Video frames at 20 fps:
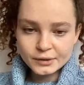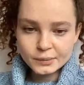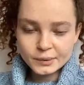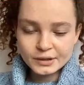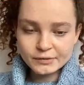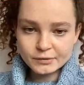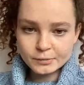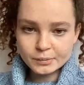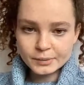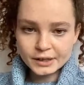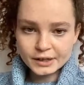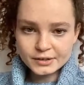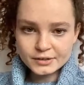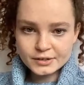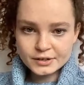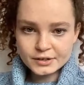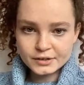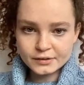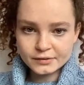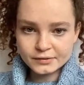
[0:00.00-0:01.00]
Here we have a
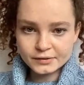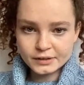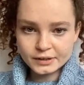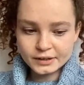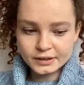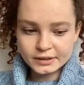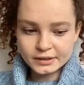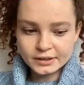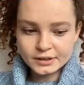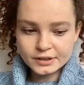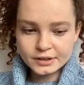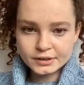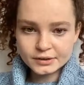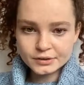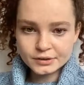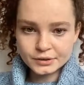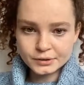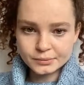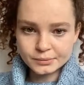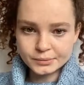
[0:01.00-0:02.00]
picture of the initial
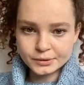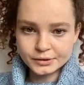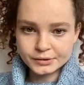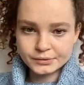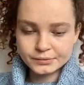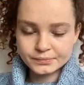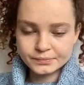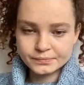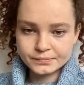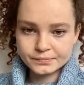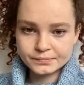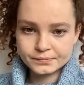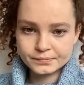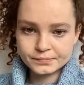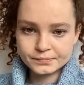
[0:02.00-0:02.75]
tumor.